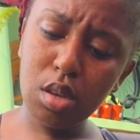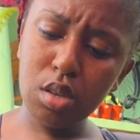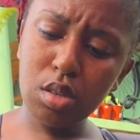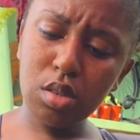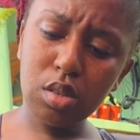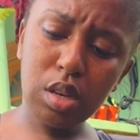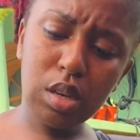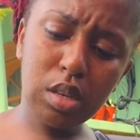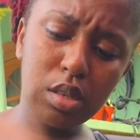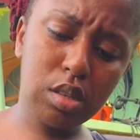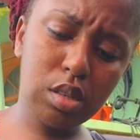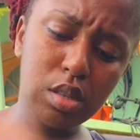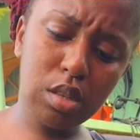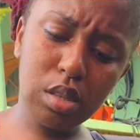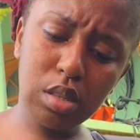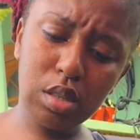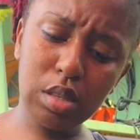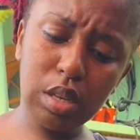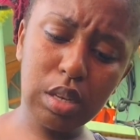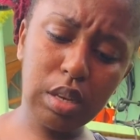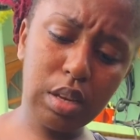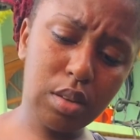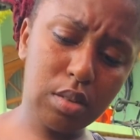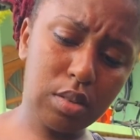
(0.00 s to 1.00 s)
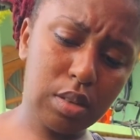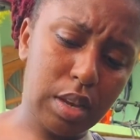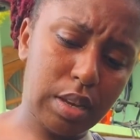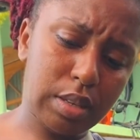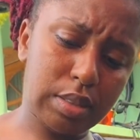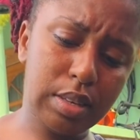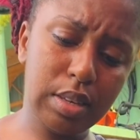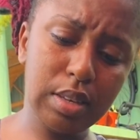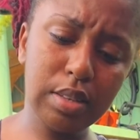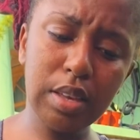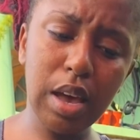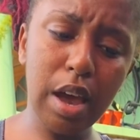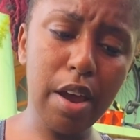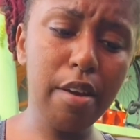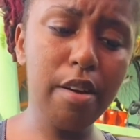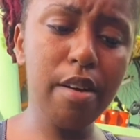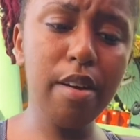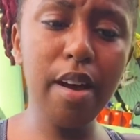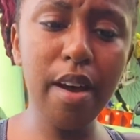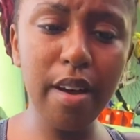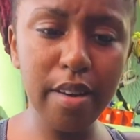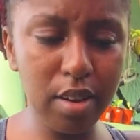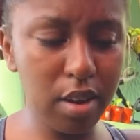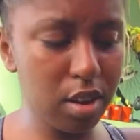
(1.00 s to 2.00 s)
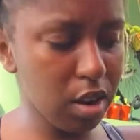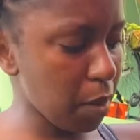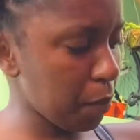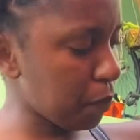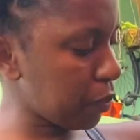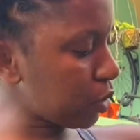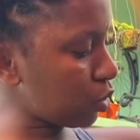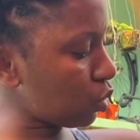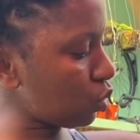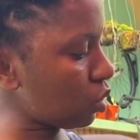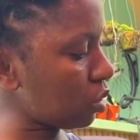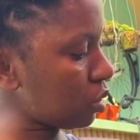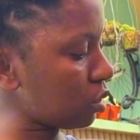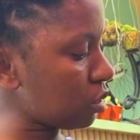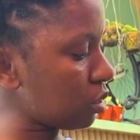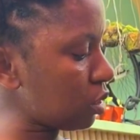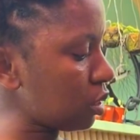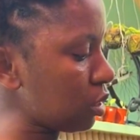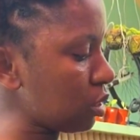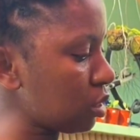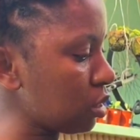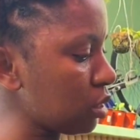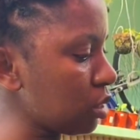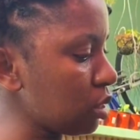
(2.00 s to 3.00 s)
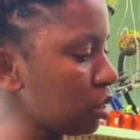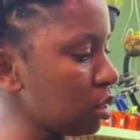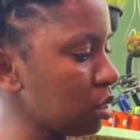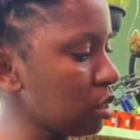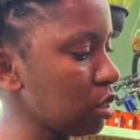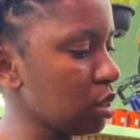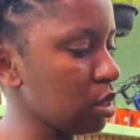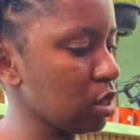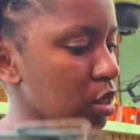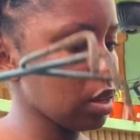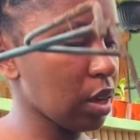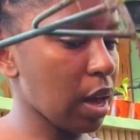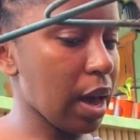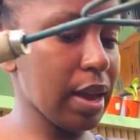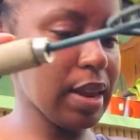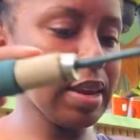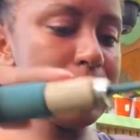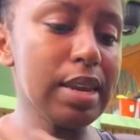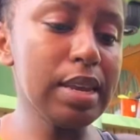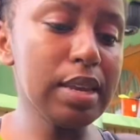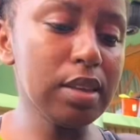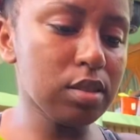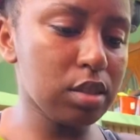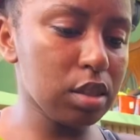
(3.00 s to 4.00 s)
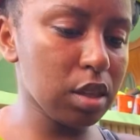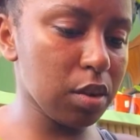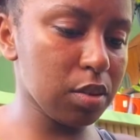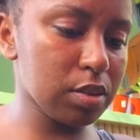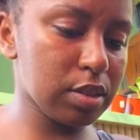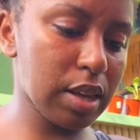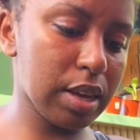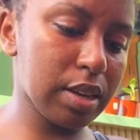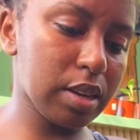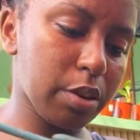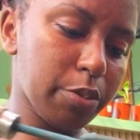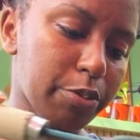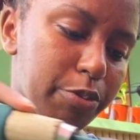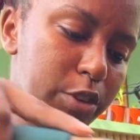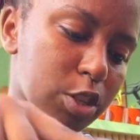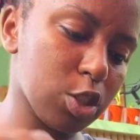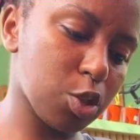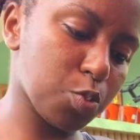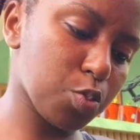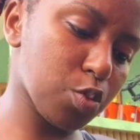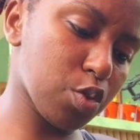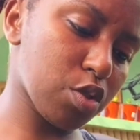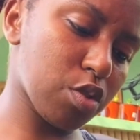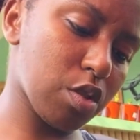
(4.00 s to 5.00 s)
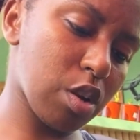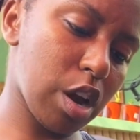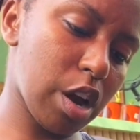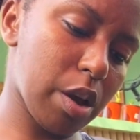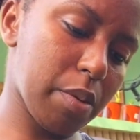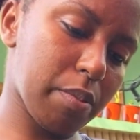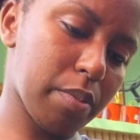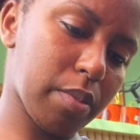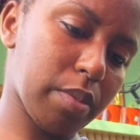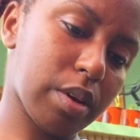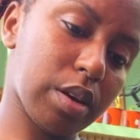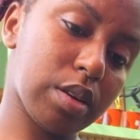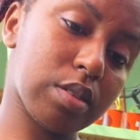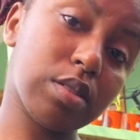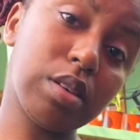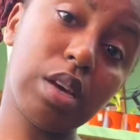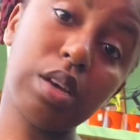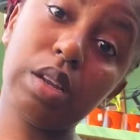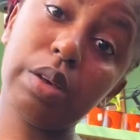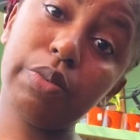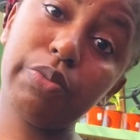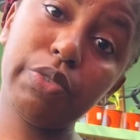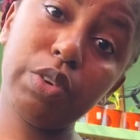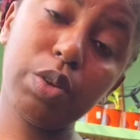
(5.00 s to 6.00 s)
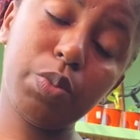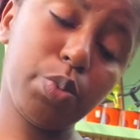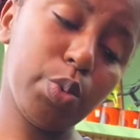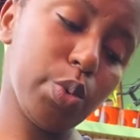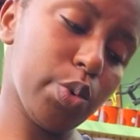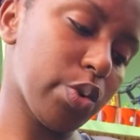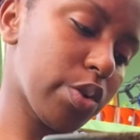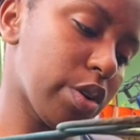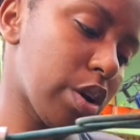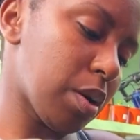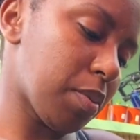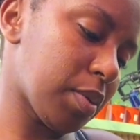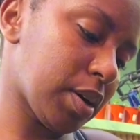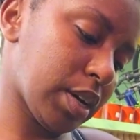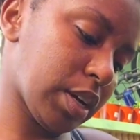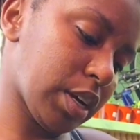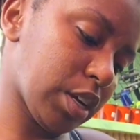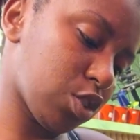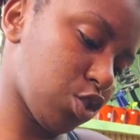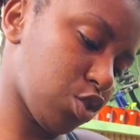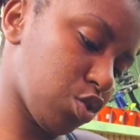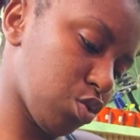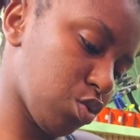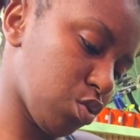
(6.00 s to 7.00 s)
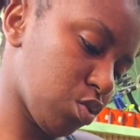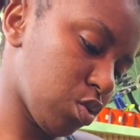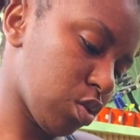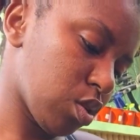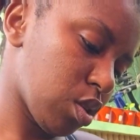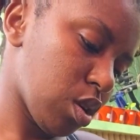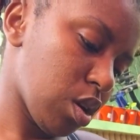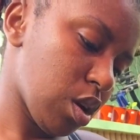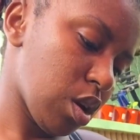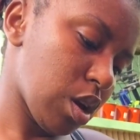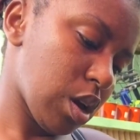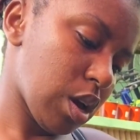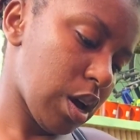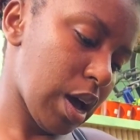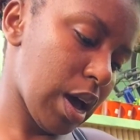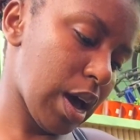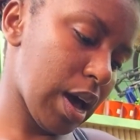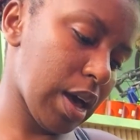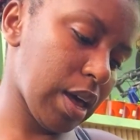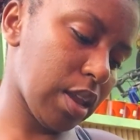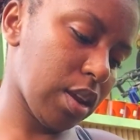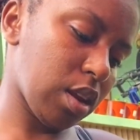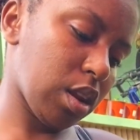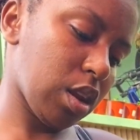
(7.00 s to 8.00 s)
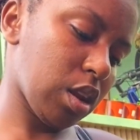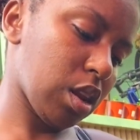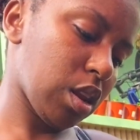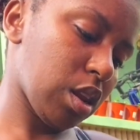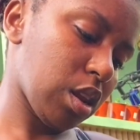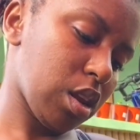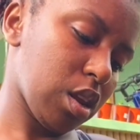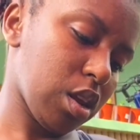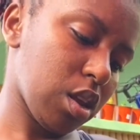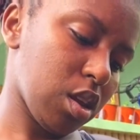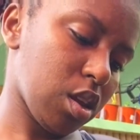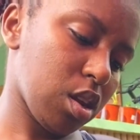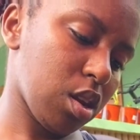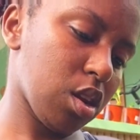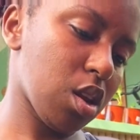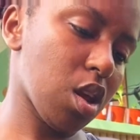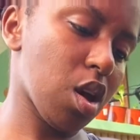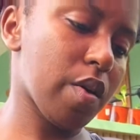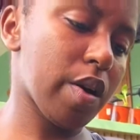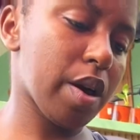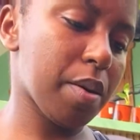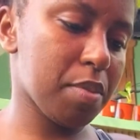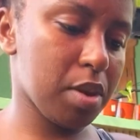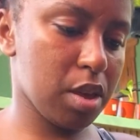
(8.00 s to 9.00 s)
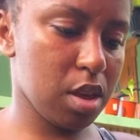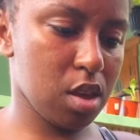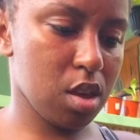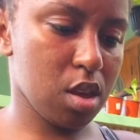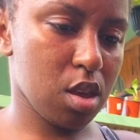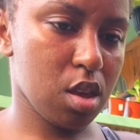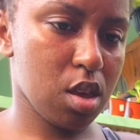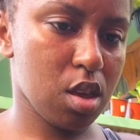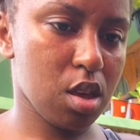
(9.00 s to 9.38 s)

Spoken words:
So I see the thing, I was like, this is a real good opportunity. I need to sign up for this program. I sign up for the program, I get through, and now I'm here.